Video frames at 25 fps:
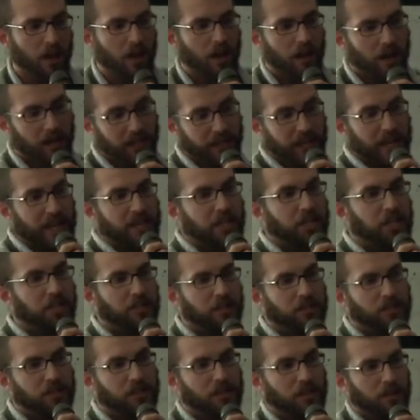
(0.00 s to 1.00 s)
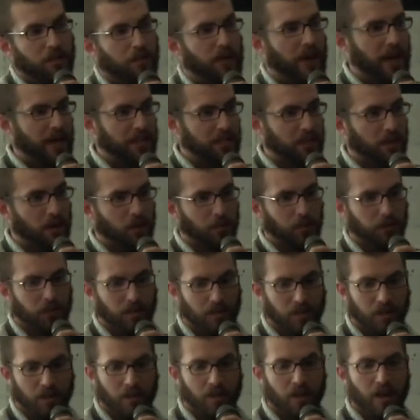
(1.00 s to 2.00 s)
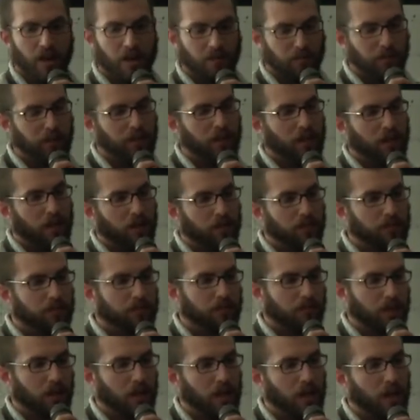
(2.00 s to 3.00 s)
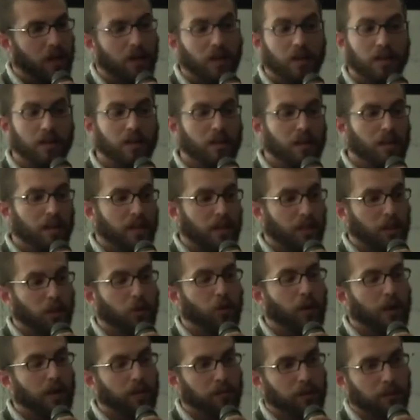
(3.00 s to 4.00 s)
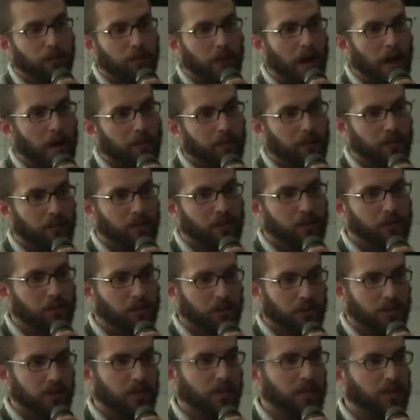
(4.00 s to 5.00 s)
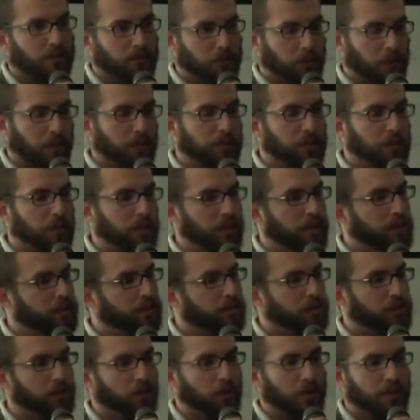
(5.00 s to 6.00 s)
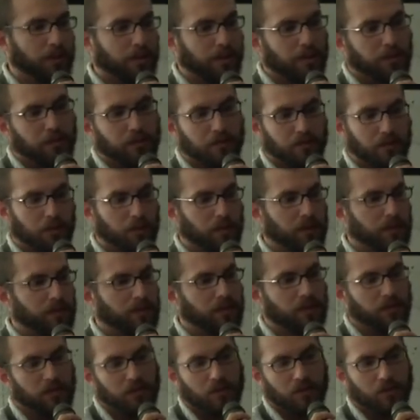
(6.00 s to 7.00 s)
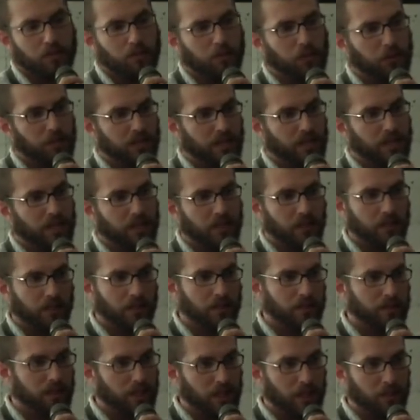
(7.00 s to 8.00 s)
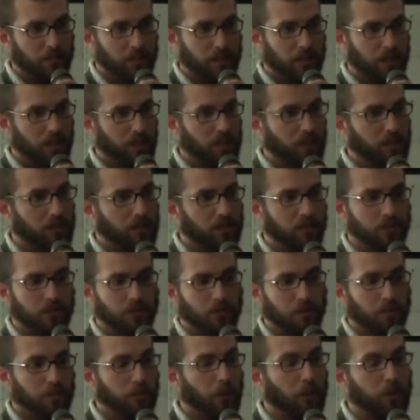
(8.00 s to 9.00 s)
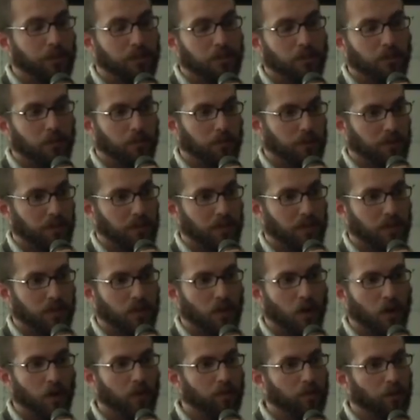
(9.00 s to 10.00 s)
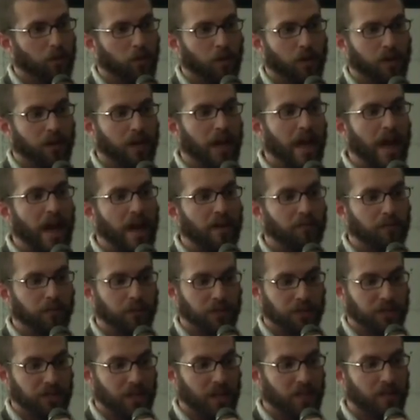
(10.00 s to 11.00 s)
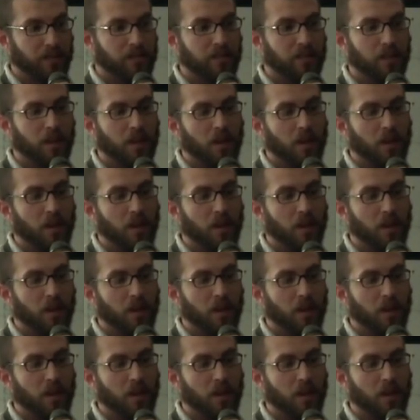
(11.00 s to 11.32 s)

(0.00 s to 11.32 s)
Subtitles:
Acacias in the past couple years have become incredibly popular sources of tryptamines, with species presenting DMT yields from 0.2% to over 1.5%.